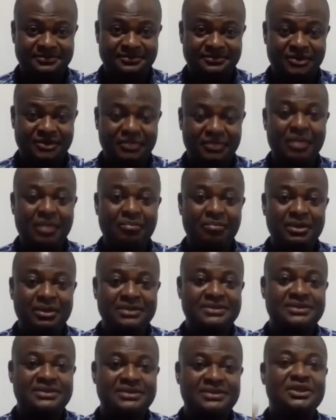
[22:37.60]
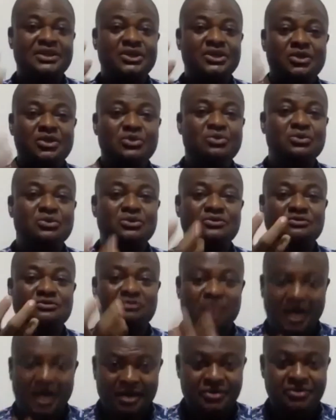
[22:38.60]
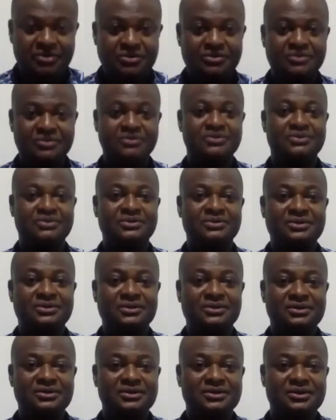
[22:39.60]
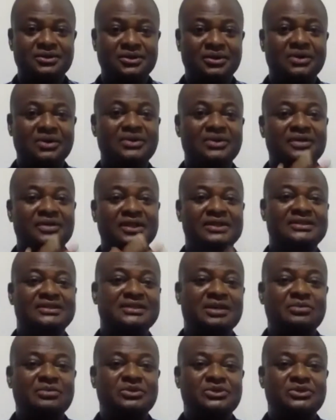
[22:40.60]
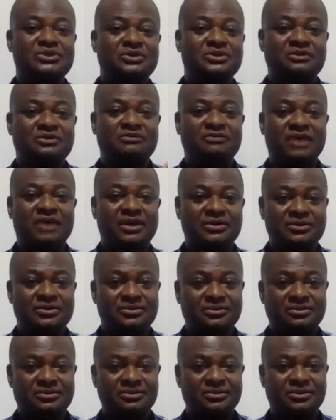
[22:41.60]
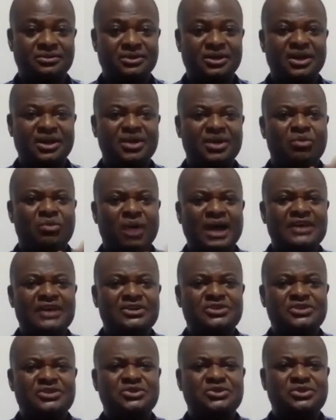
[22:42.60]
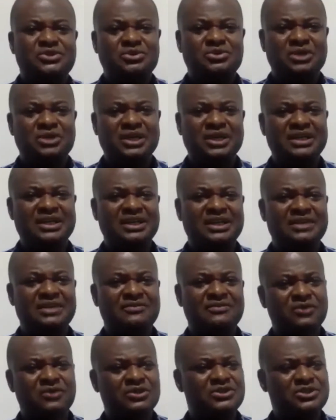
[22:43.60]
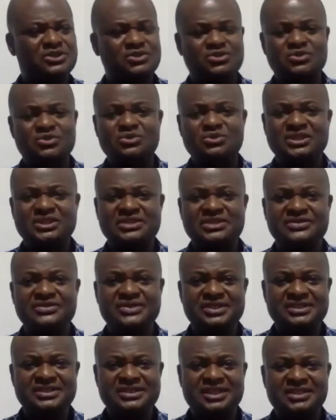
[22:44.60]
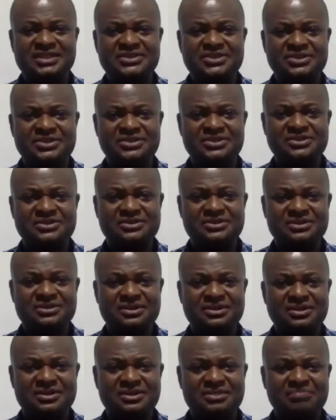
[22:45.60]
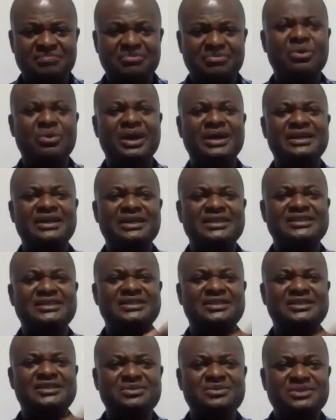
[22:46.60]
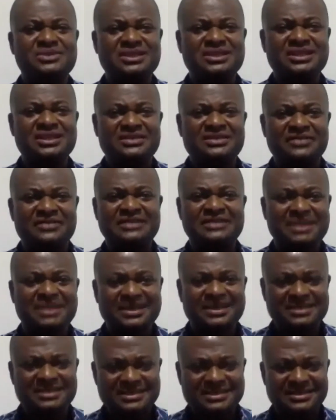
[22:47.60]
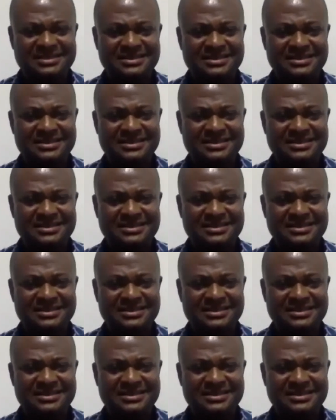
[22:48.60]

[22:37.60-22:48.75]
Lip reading: We are placing huge value on things that we should not value. Why should you, in 42 degrees Celsius, be wearing a suit in the first place?